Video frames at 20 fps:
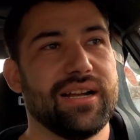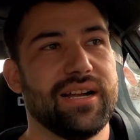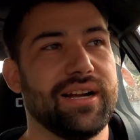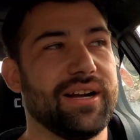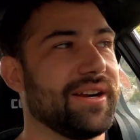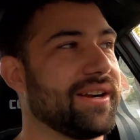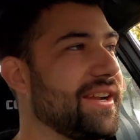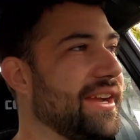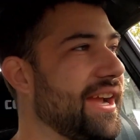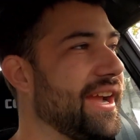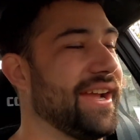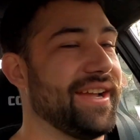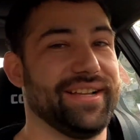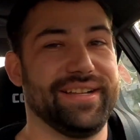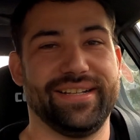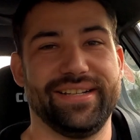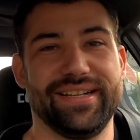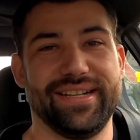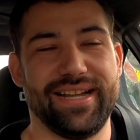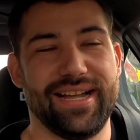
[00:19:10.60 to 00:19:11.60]
Okay.
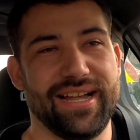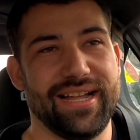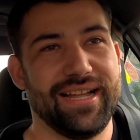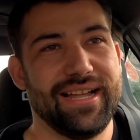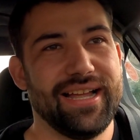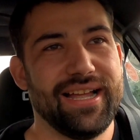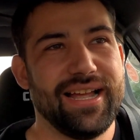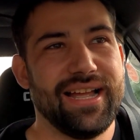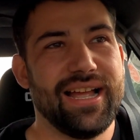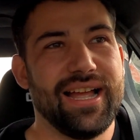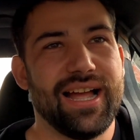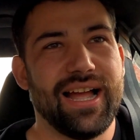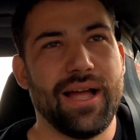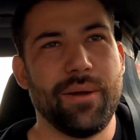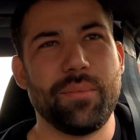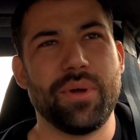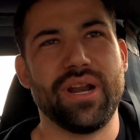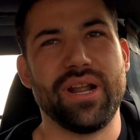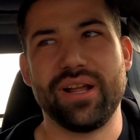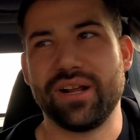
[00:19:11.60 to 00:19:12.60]

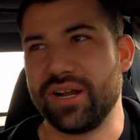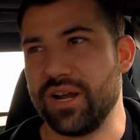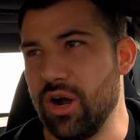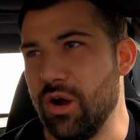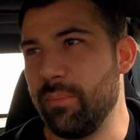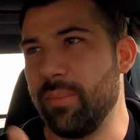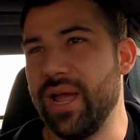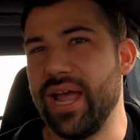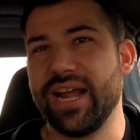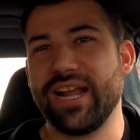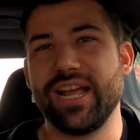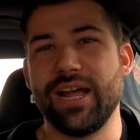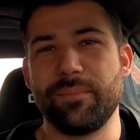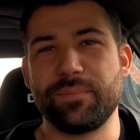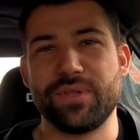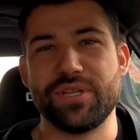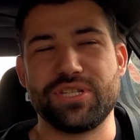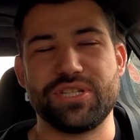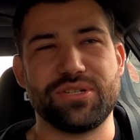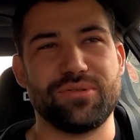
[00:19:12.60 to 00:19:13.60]
I'm gonna go back up
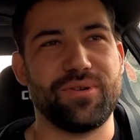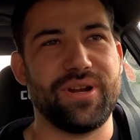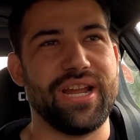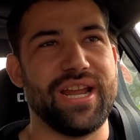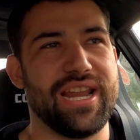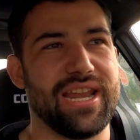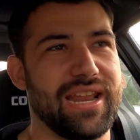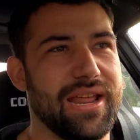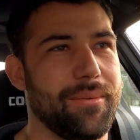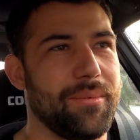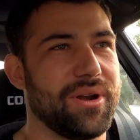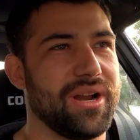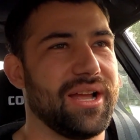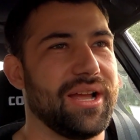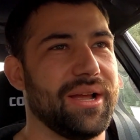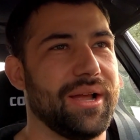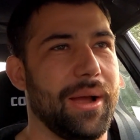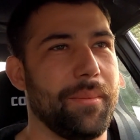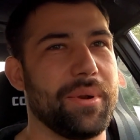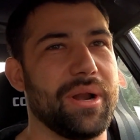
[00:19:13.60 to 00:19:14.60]
the street and I'm
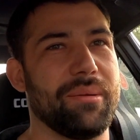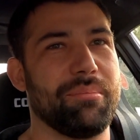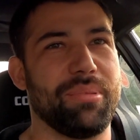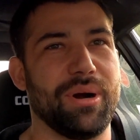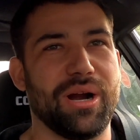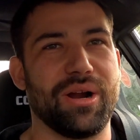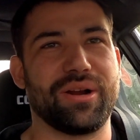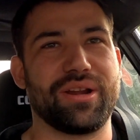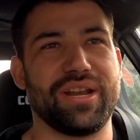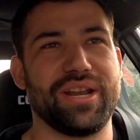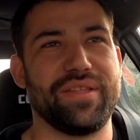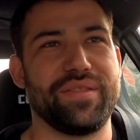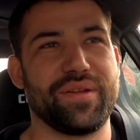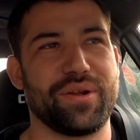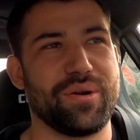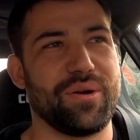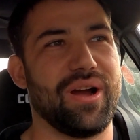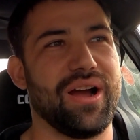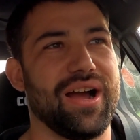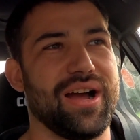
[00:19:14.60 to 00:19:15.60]
gonna park it in the
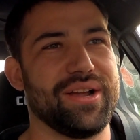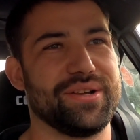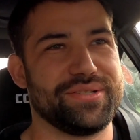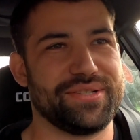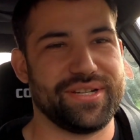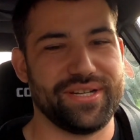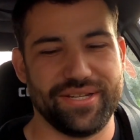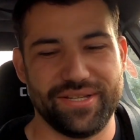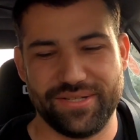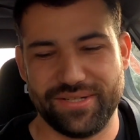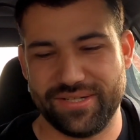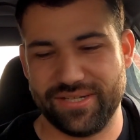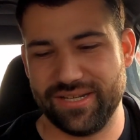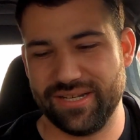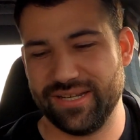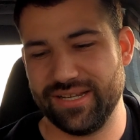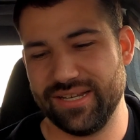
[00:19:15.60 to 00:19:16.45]
garage because,